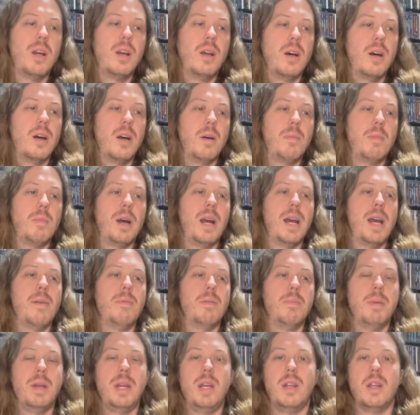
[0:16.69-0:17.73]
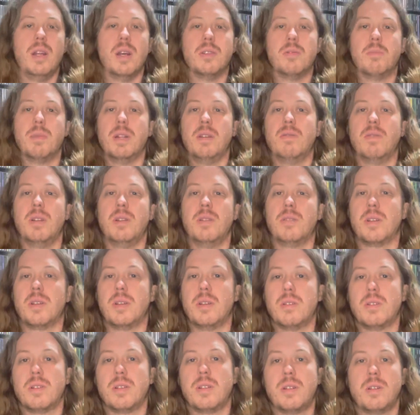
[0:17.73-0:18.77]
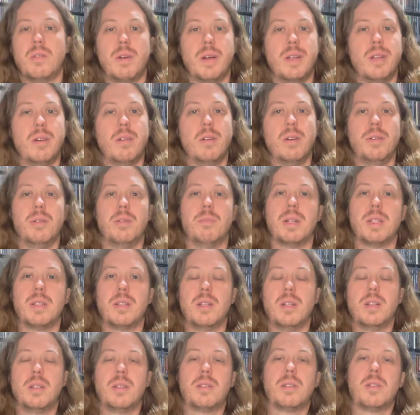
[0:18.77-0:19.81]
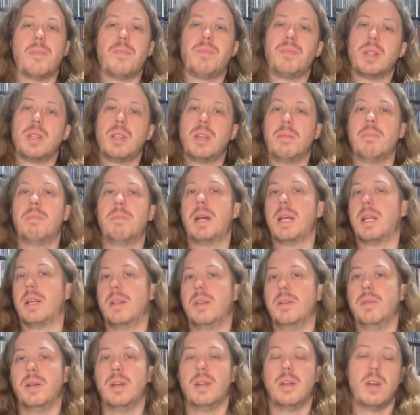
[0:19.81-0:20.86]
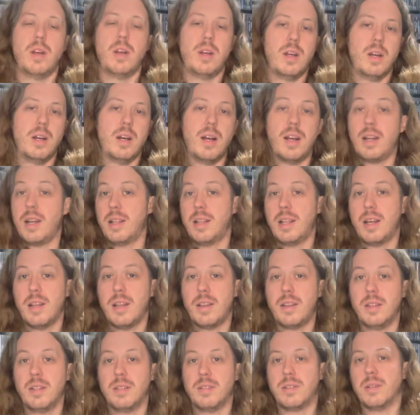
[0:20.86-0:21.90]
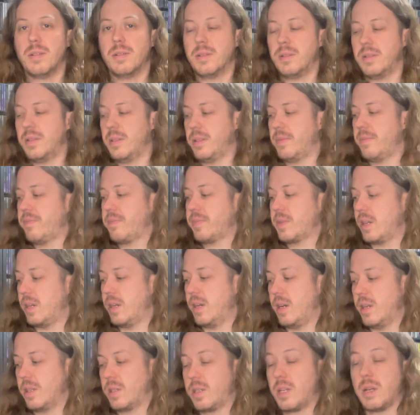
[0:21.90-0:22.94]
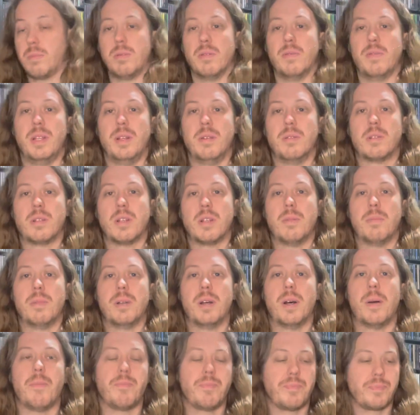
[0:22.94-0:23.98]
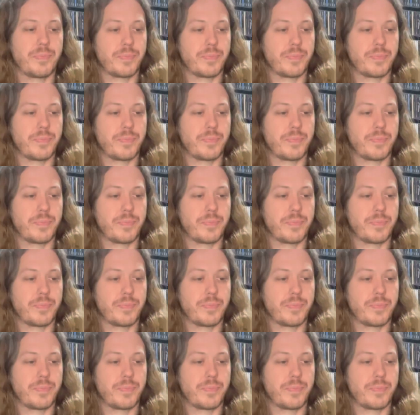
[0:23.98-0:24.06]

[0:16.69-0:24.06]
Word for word: Um, I haven't made as many videos as I usually do. I know I always mention this. Getting back into it. Uh, I got a lot of things going on. Uh, a couple videos coming up.